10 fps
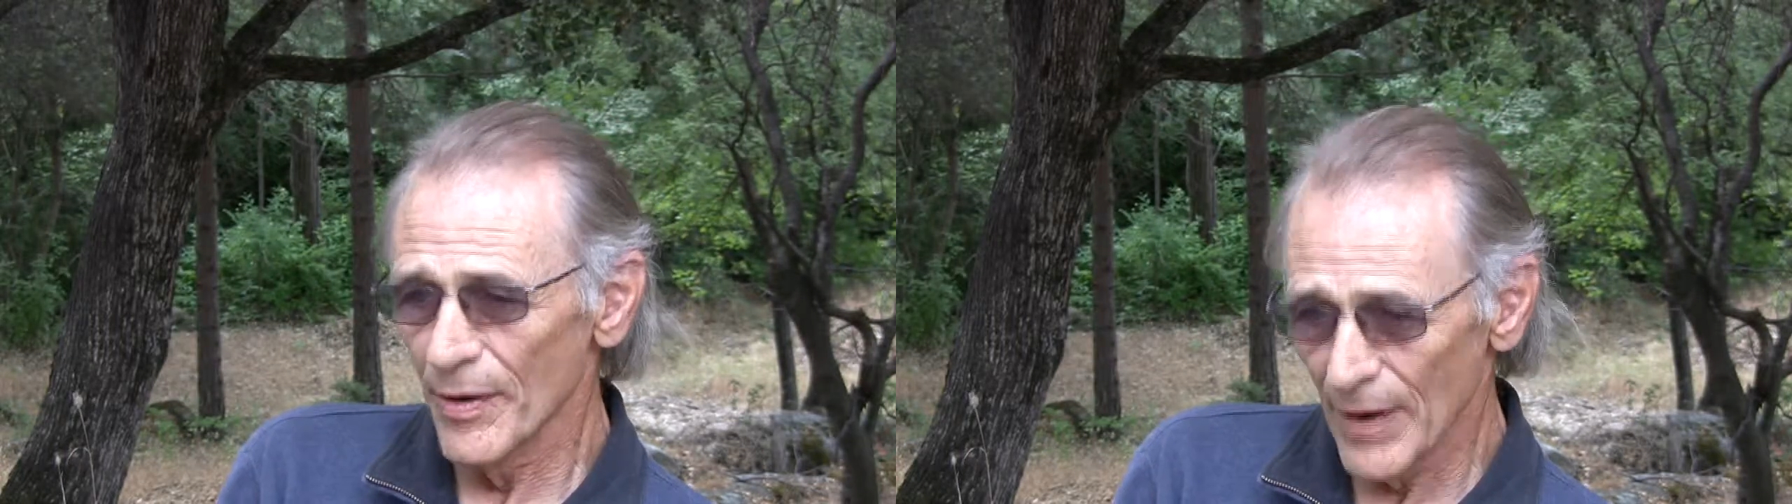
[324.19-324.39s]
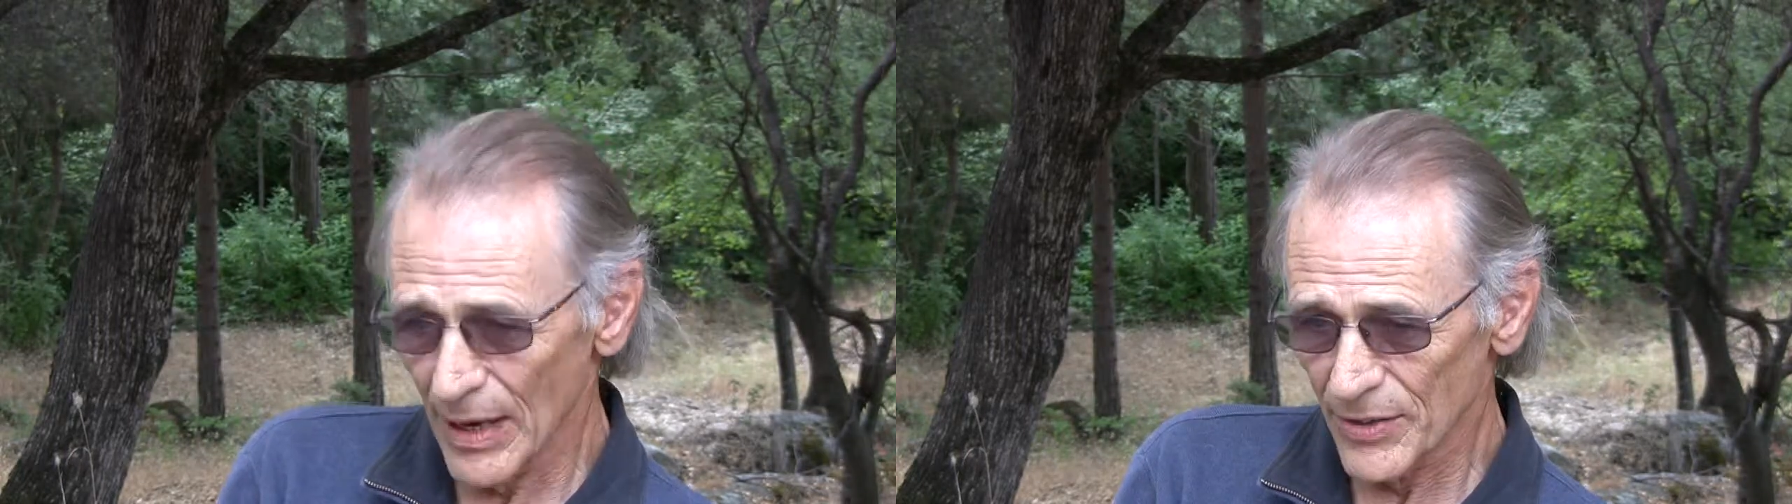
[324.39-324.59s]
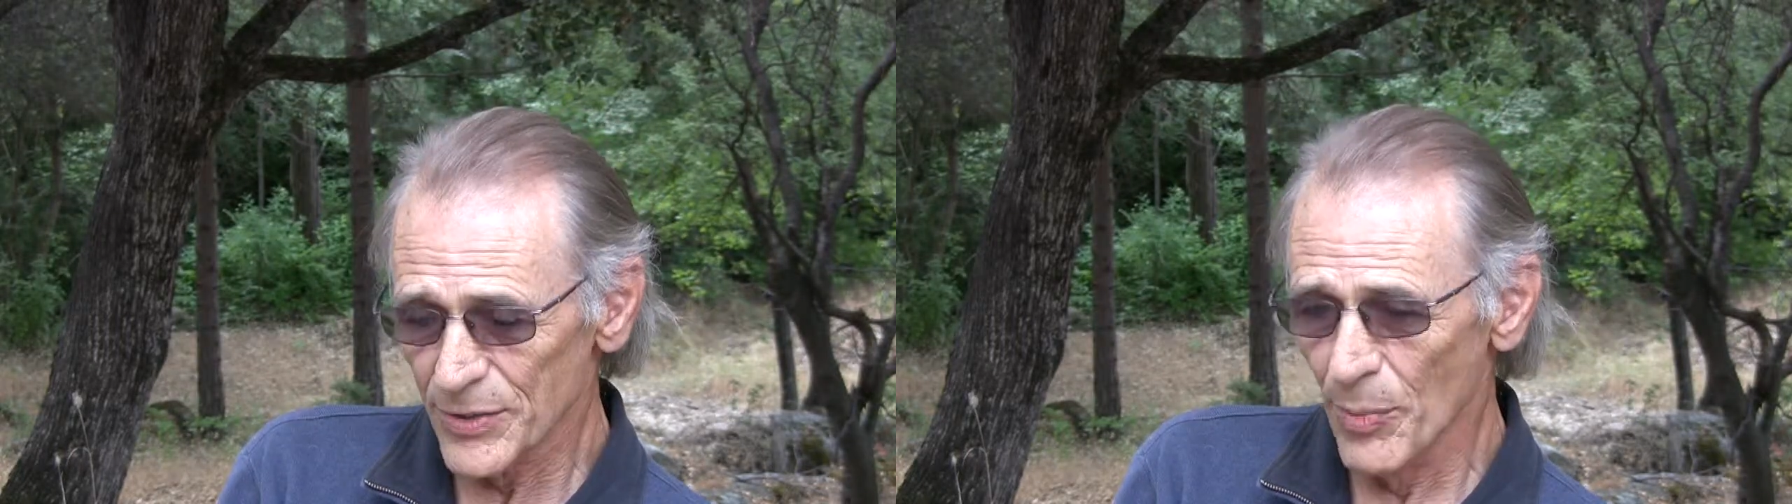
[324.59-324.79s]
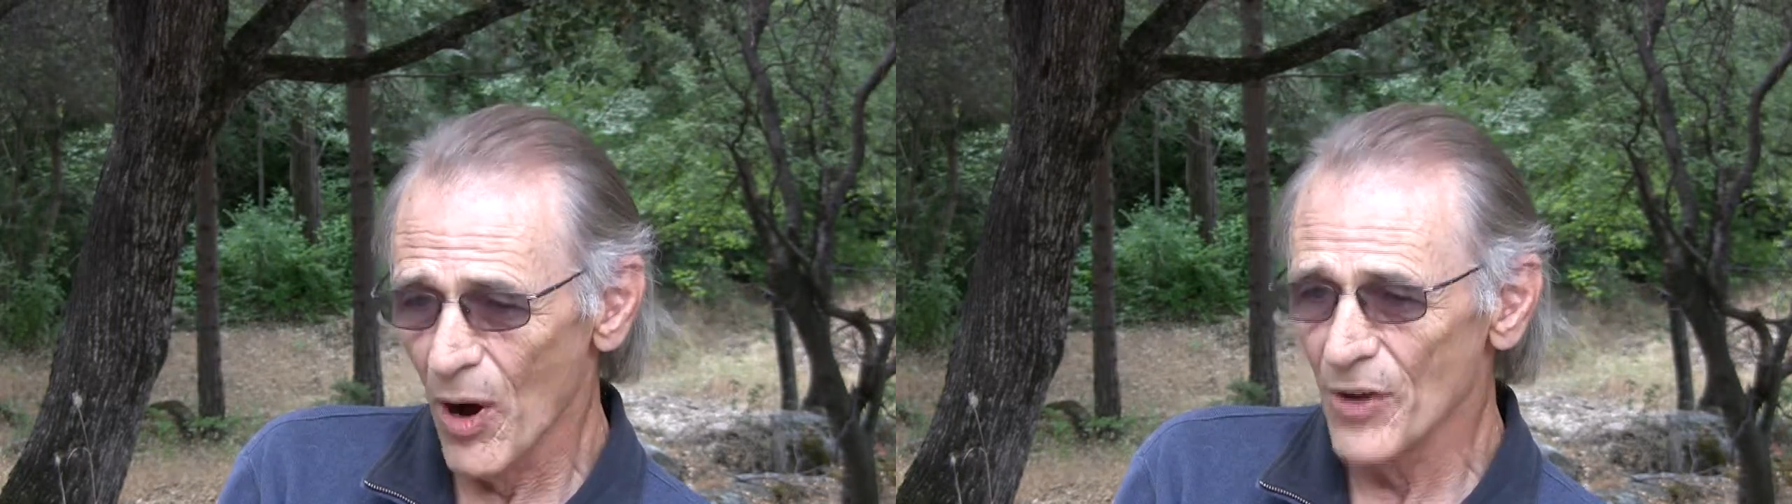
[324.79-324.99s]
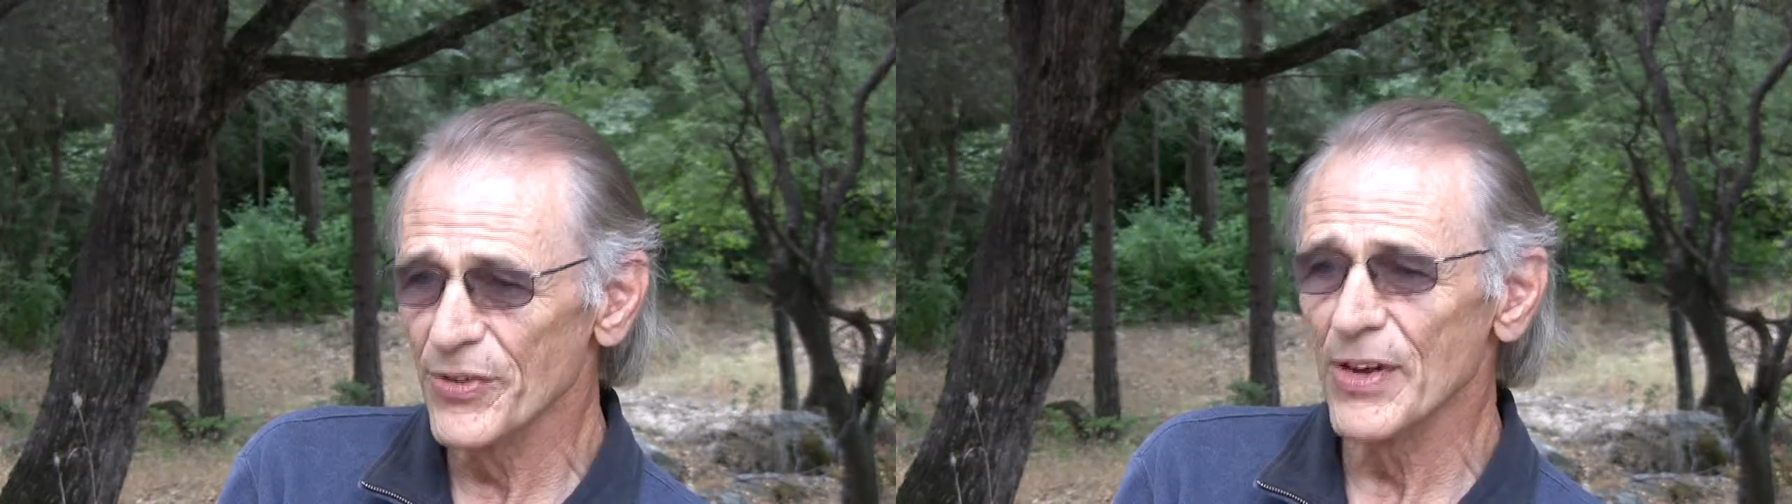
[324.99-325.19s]
in a
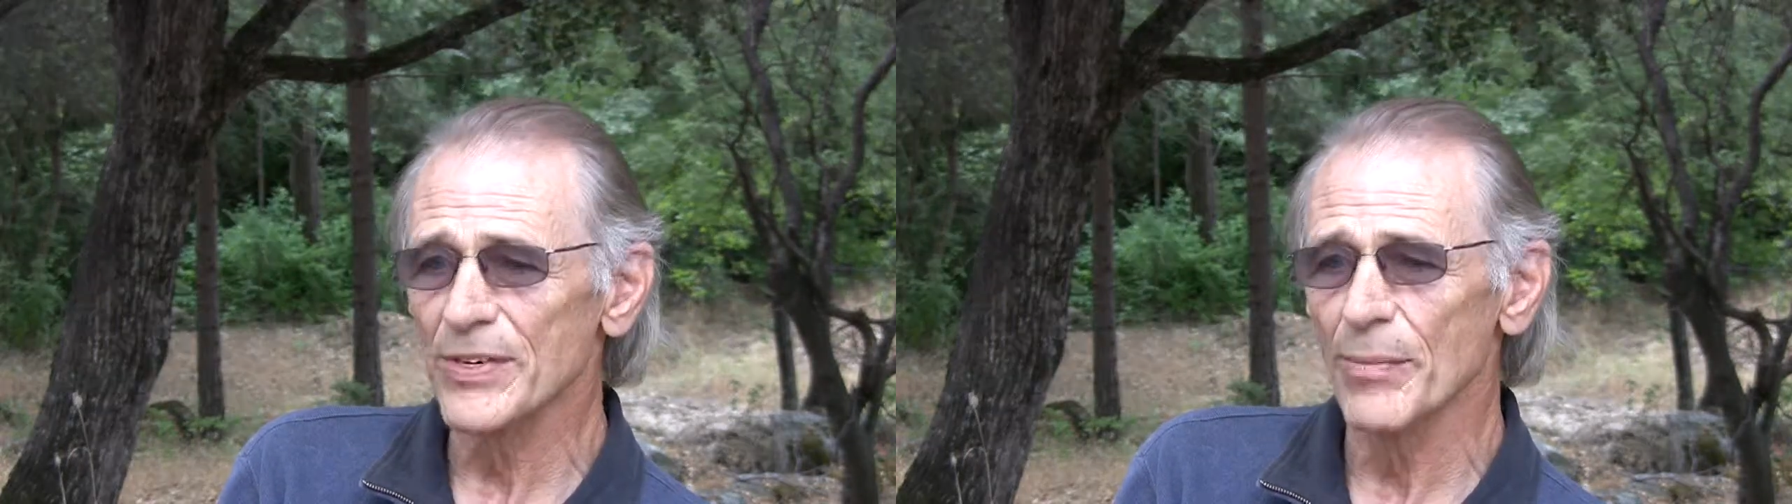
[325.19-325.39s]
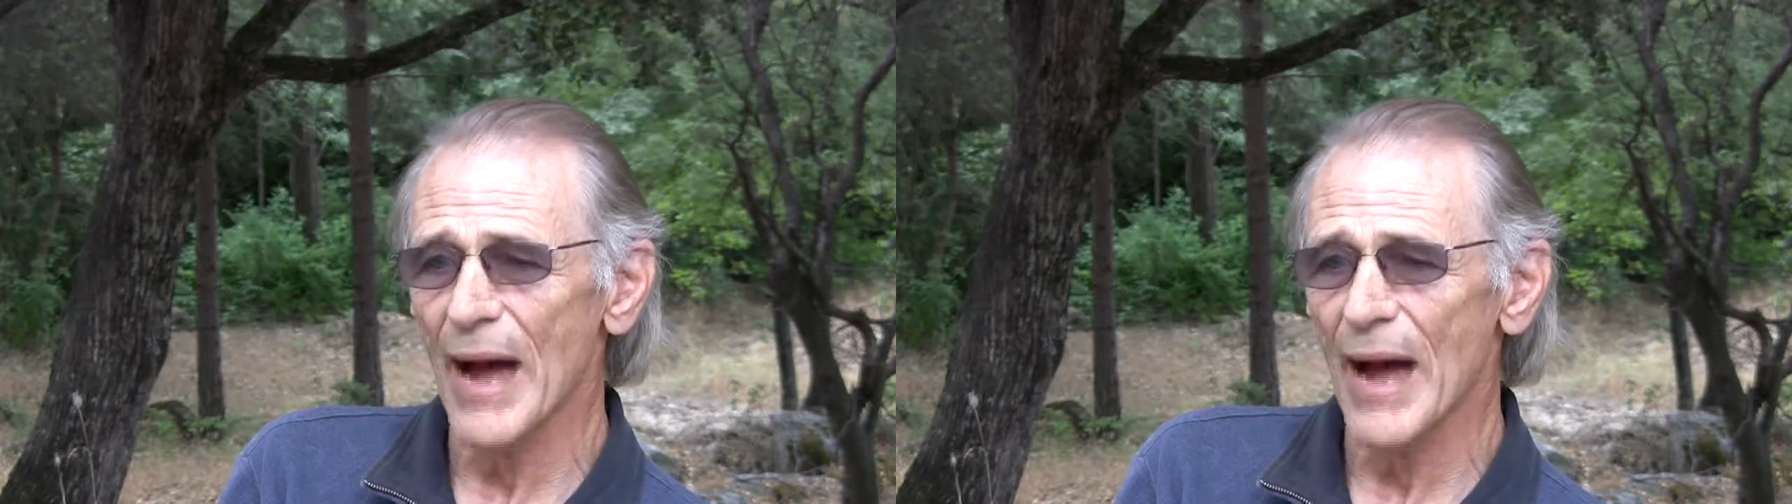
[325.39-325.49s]
small system,